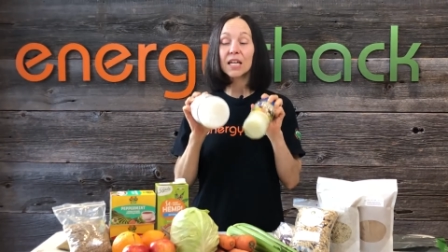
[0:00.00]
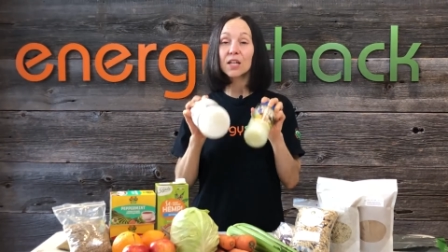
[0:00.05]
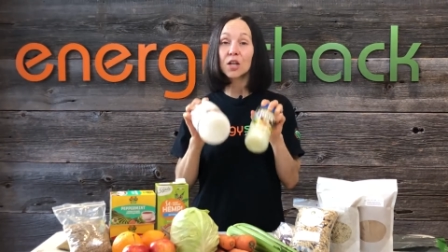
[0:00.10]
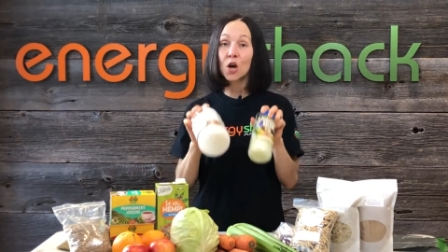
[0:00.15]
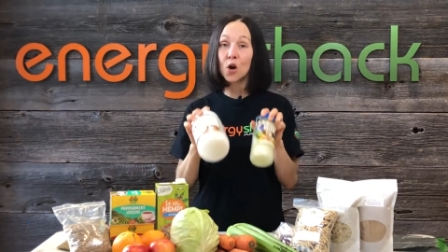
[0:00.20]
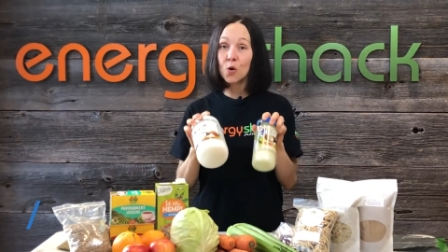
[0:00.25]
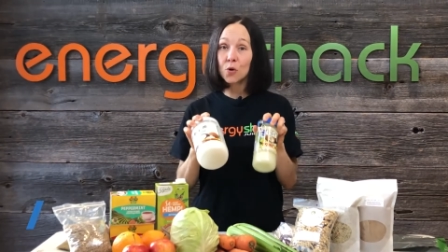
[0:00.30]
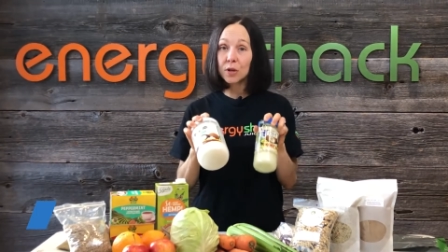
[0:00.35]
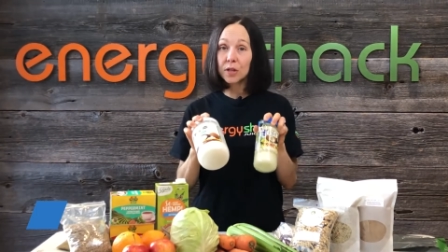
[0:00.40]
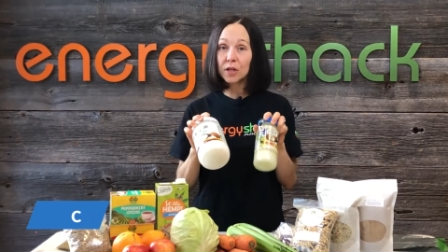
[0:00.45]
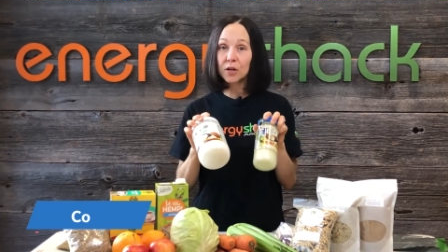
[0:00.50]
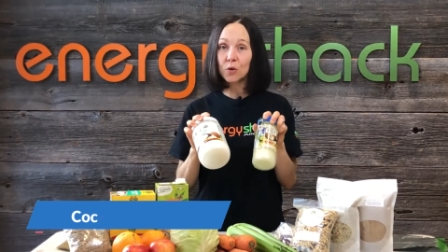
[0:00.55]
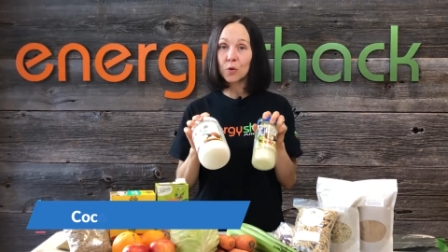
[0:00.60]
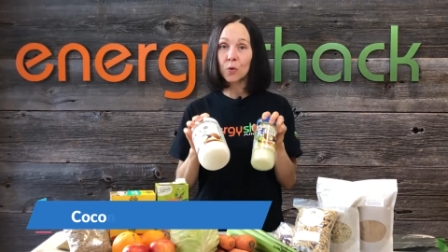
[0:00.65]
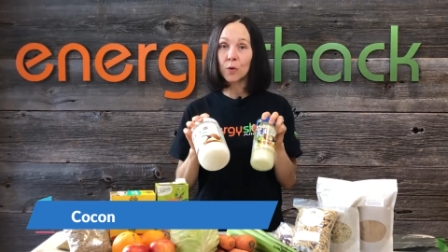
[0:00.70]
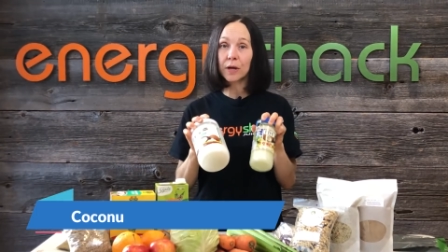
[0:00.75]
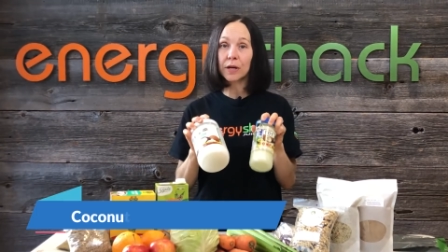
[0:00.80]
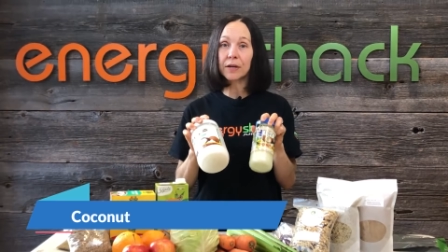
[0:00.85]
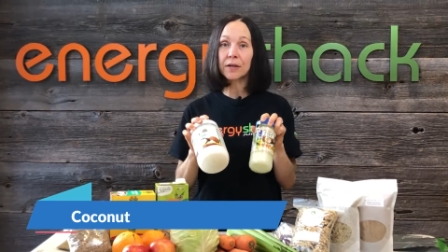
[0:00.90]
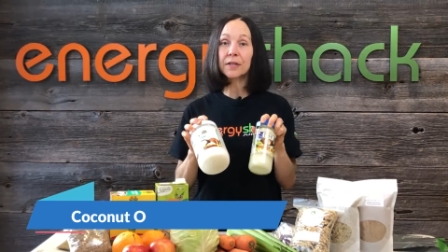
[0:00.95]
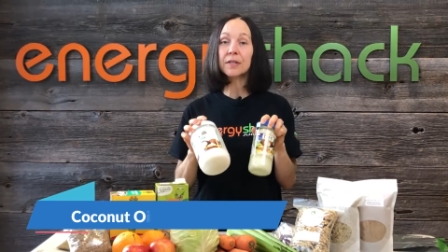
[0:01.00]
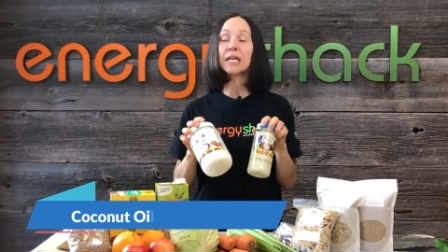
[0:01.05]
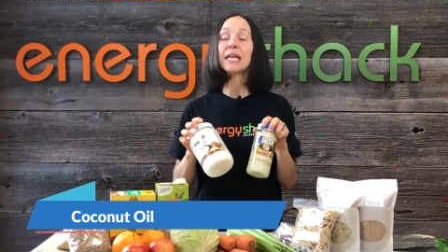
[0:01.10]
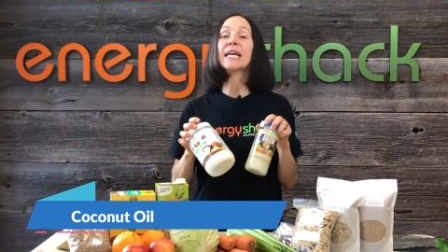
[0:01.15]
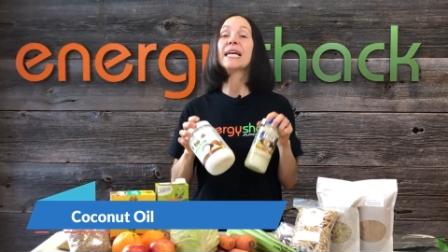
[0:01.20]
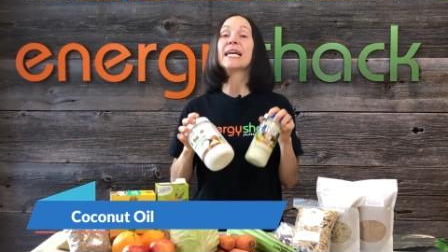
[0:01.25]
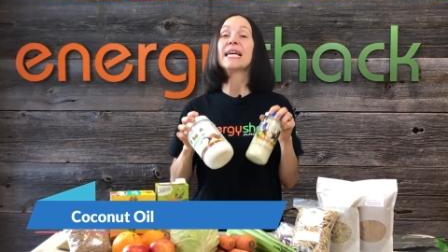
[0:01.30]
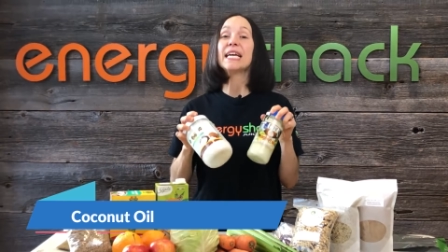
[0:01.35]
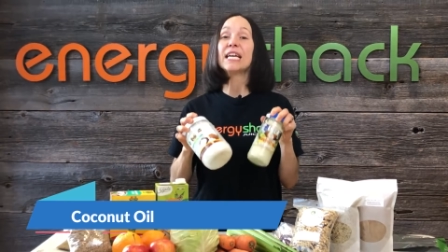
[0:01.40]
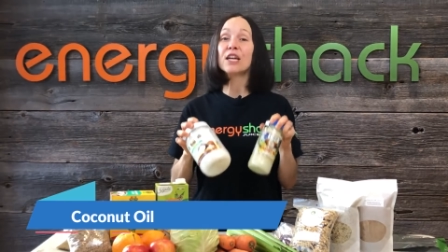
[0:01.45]
Coconut oil,
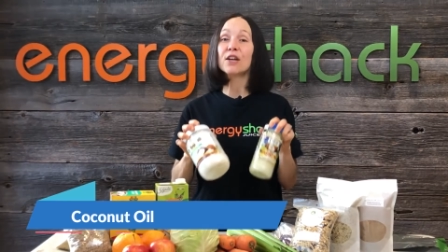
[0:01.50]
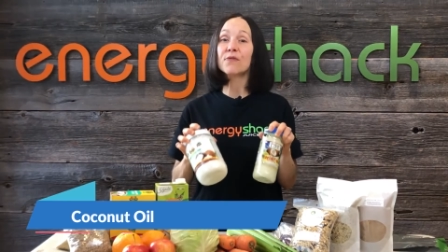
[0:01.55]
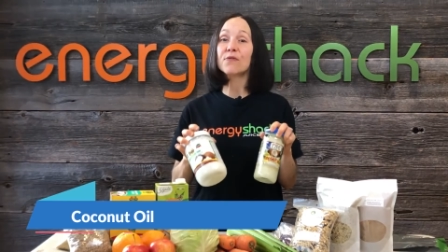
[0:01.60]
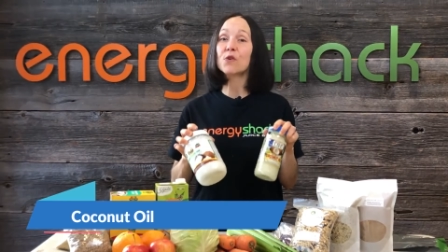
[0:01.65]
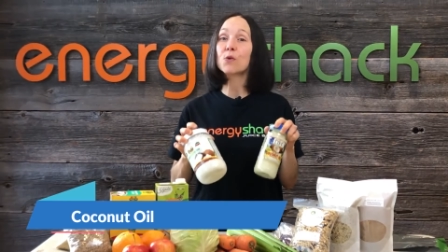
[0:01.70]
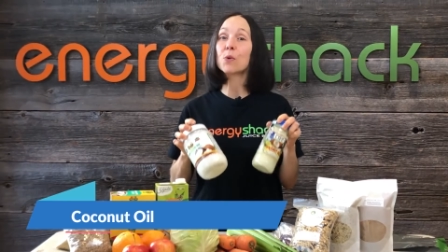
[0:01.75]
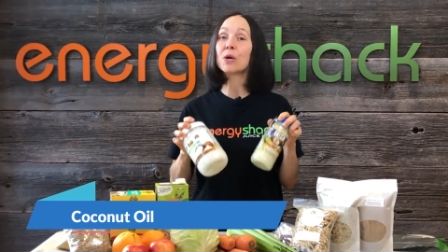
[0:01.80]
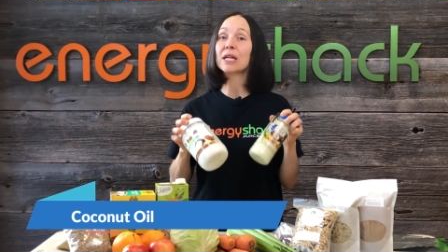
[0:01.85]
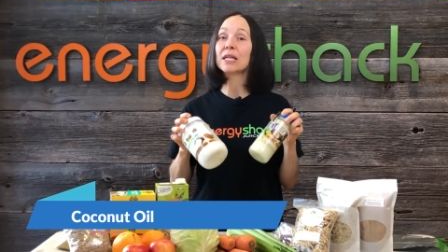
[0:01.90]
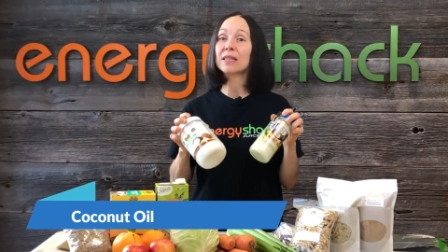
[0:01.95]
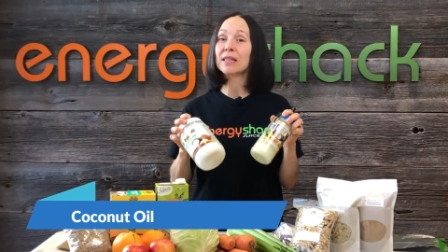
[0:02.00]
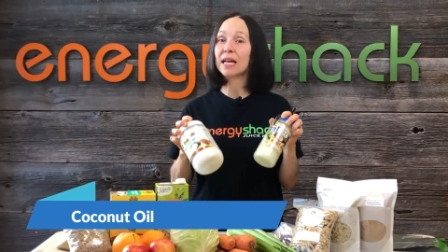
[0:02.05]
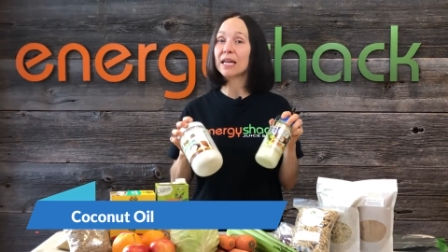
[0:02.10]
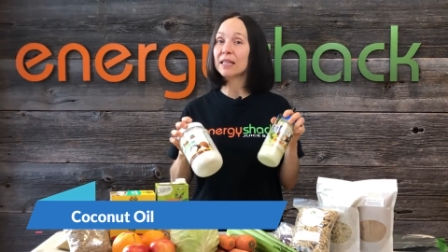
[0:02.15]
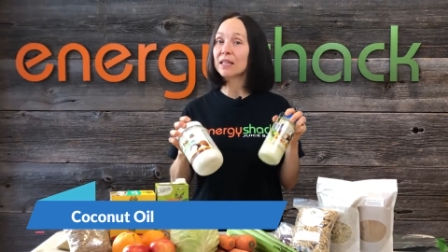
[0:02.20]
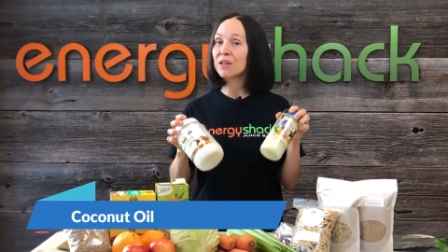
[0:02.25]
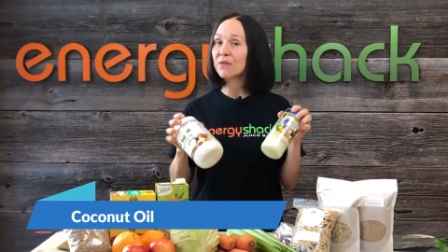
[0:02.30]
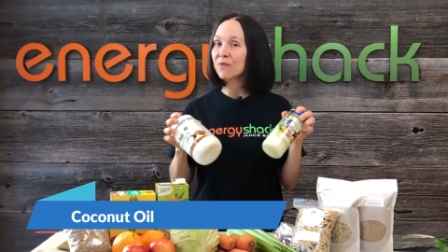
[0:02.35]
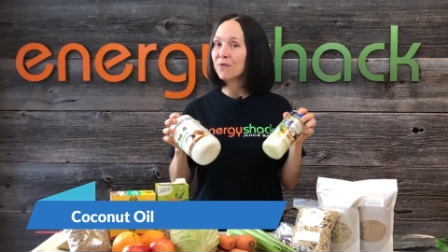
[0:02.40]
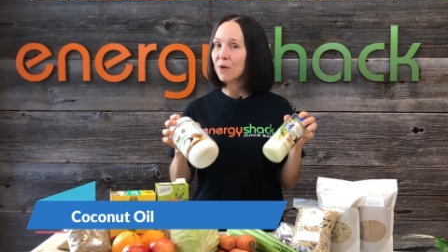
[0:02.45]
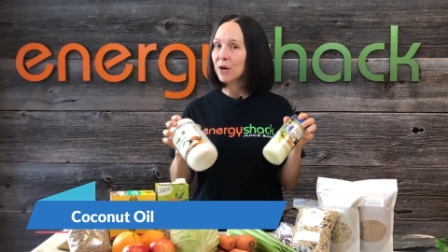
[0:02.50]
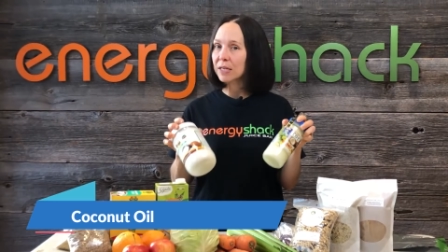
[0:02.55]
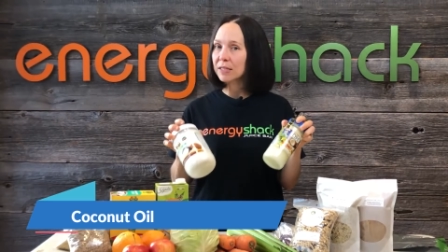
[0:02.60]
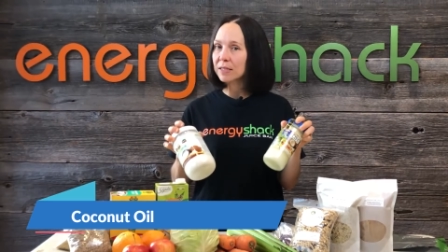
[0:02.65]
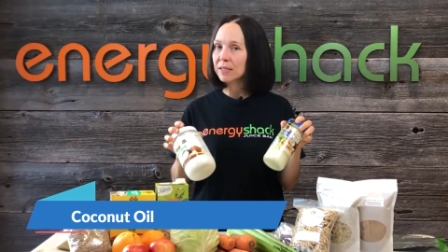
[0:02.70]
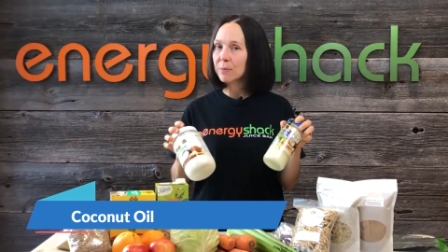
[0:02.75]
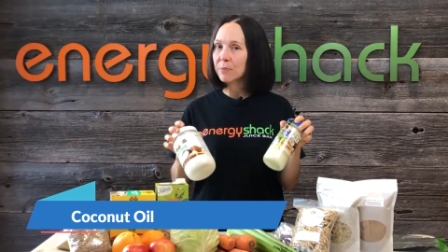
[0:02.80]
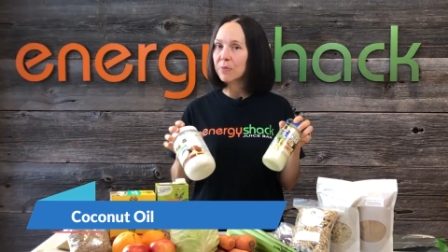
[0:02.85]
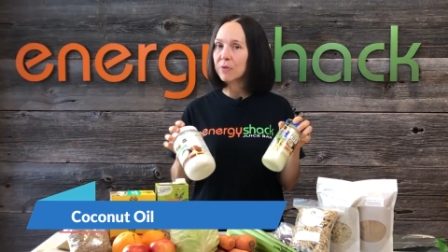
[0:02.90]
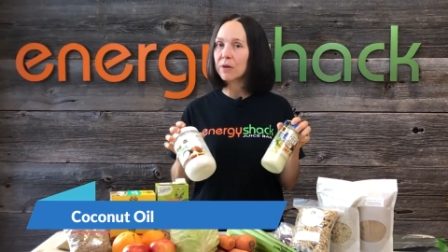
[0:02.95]
if you want to lightly fry
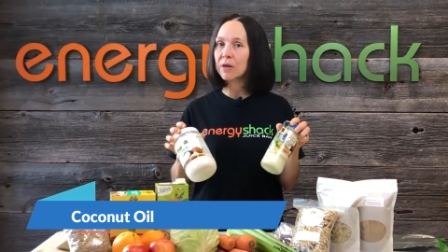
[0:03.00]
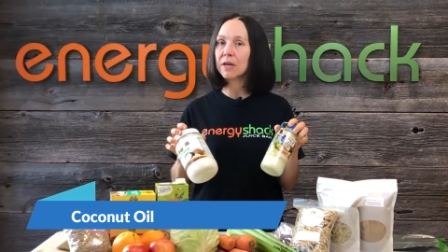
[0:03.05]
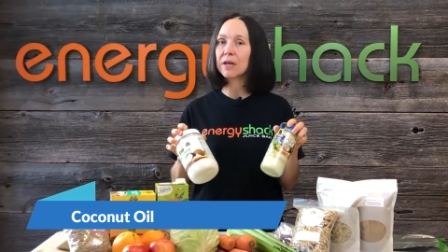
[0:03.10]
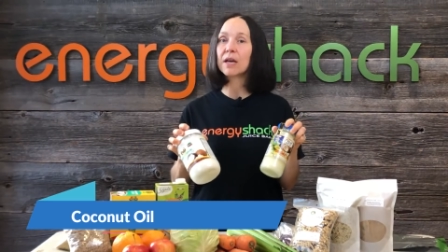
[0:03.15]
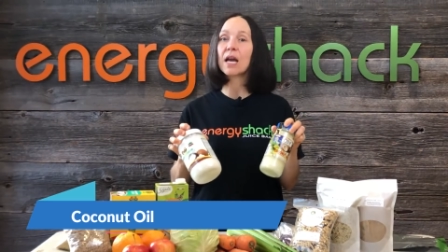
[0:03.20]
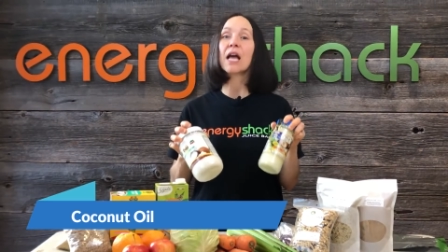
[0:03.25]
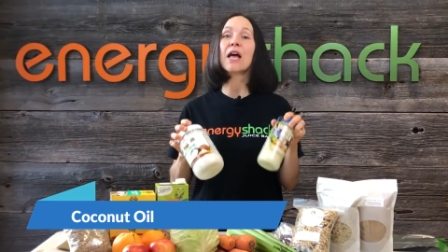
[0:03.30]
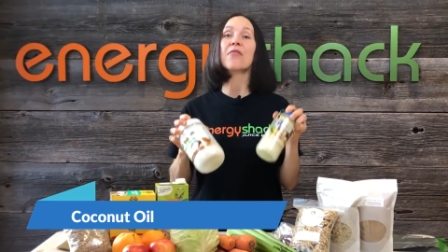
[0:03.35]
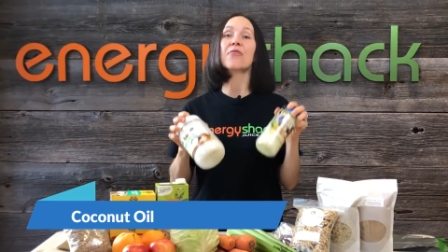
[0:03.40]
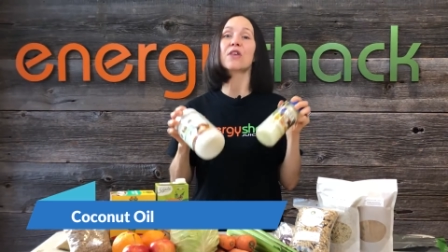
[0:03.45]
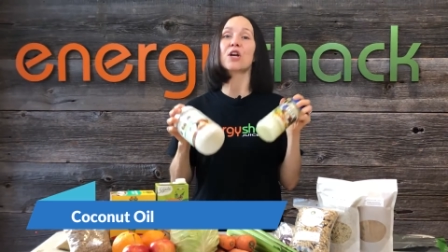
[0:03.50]
something,